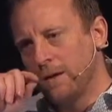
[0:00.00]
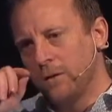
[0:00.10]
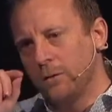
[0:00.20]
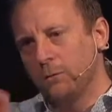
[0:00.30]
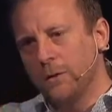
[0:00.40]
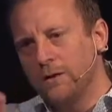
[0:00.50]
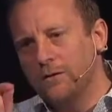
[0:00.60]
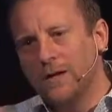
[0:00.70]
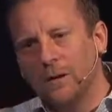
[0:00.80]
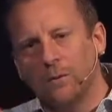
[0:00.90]
The
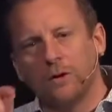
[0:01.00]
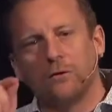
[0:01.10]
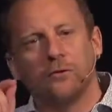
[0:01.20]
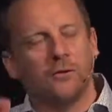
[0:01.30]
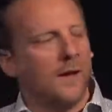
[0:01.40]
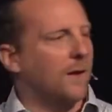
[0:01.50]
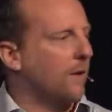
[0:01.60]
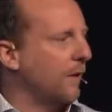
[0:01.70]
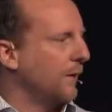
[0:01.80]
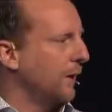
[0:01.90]
reason I want to
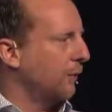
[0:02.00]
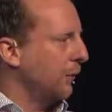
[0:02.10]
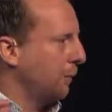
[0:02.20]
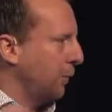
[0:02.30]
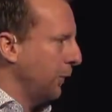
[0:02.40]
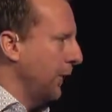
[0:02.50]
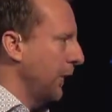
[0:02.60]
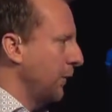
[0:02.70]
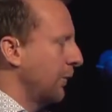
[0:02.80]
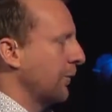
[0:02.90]
share and not just
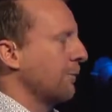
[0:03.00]
preach